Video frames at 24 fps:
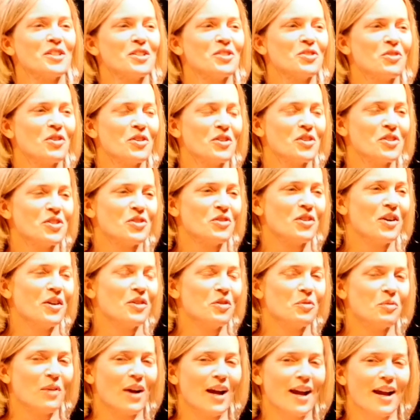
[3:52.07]
disorders are on
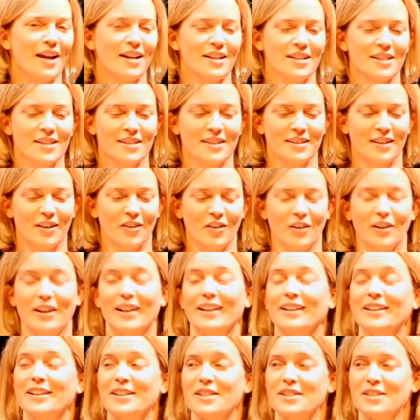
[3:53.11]
the rise, or
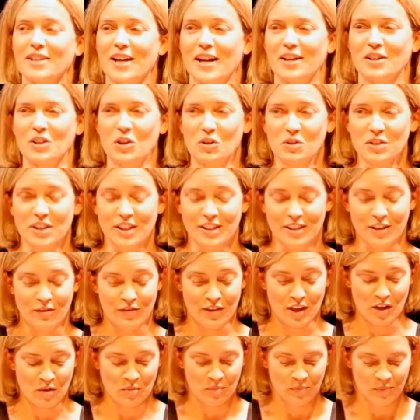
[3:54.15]
at least diagnosis of
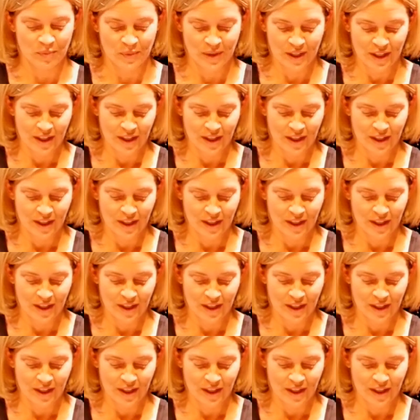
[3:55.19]
them.